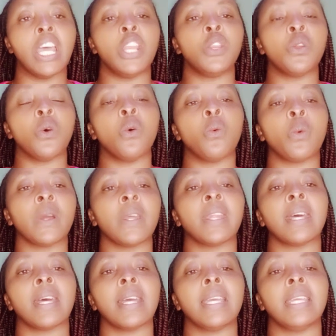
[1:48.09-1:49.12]
Know
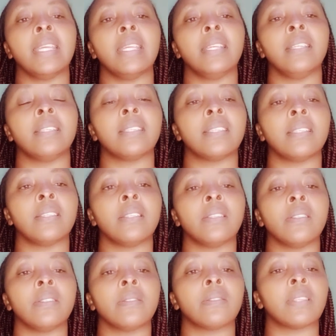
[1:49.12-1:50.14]
whether it
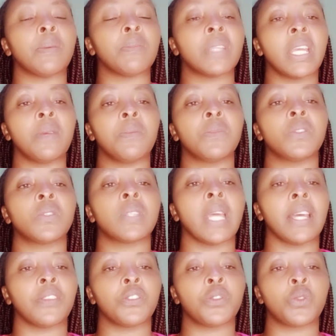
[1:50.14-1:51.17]
sometimes
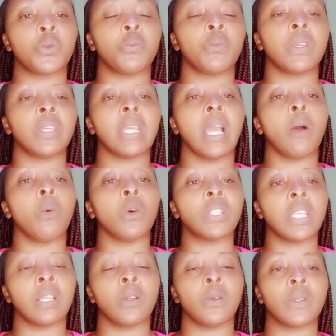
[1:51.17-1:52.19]
turns to be a
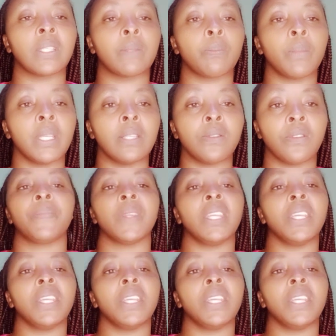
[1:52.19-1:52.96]
waterlogged piece of.